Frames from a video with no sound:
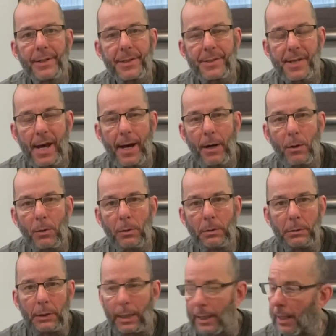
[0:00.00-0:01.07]
a towel,
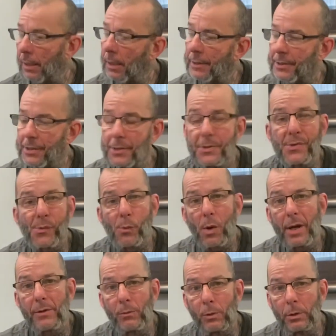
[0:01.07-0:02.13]
and I like to use a
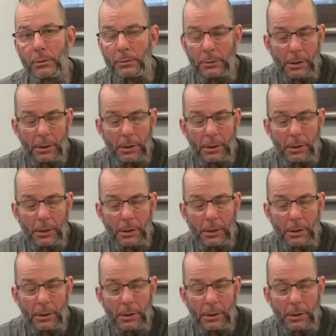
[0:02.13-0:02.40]
white one.